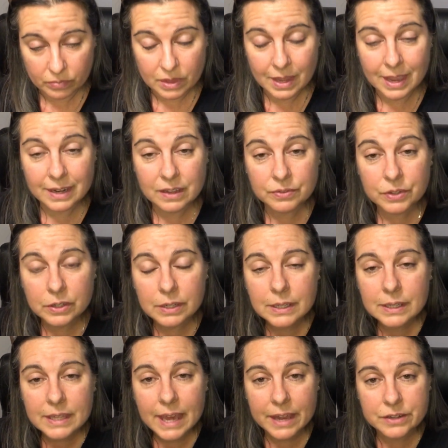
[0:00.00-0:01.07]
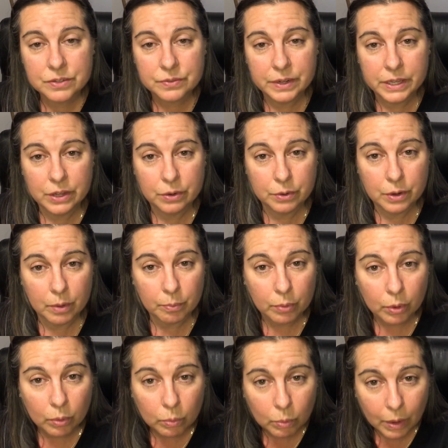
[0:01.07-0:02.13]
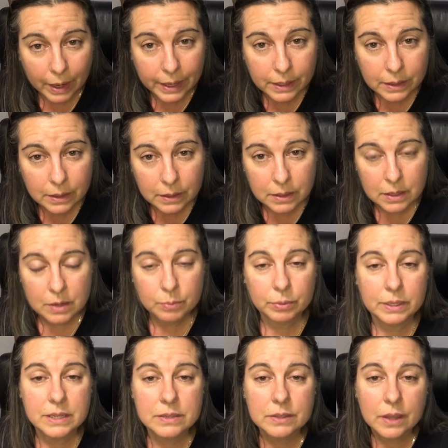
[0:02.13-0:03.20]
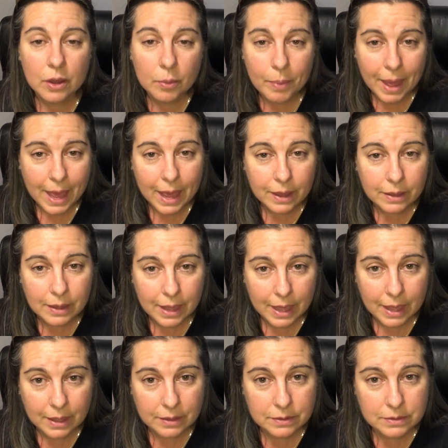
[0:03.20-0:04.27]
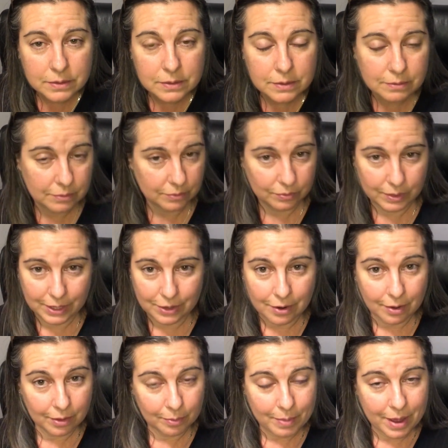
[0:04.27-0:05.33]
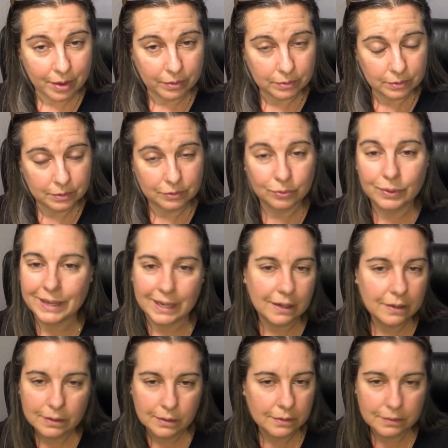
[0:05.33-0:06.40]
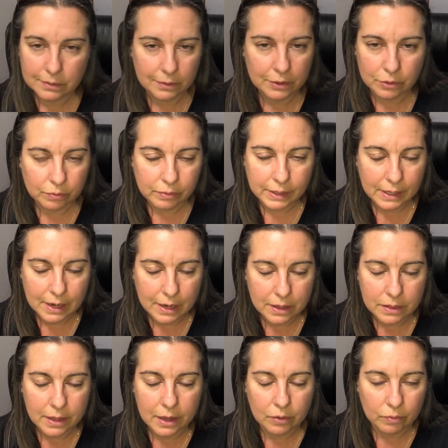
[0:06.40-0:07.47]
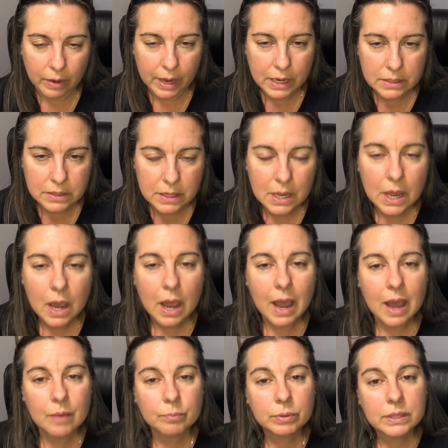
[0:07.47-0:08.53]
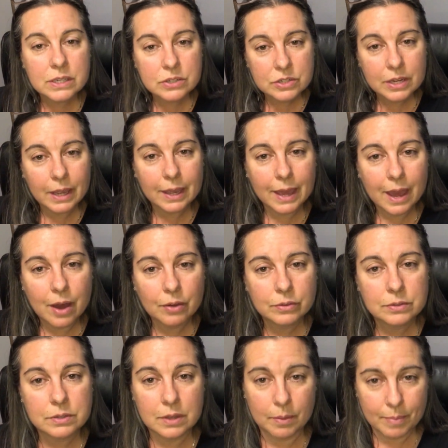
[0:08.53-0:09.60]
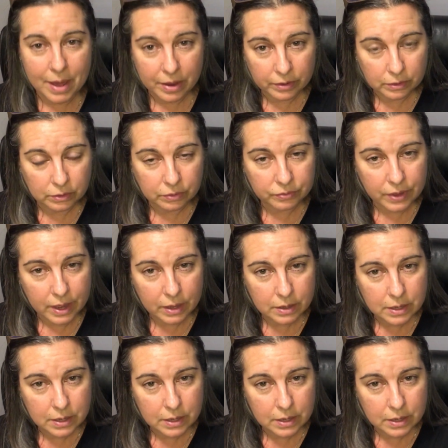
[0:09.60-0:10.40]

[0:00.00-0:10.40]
And if you didn't catch video number 1, please go back and read all about, I don't read anything, right? Please check out About a Loofah.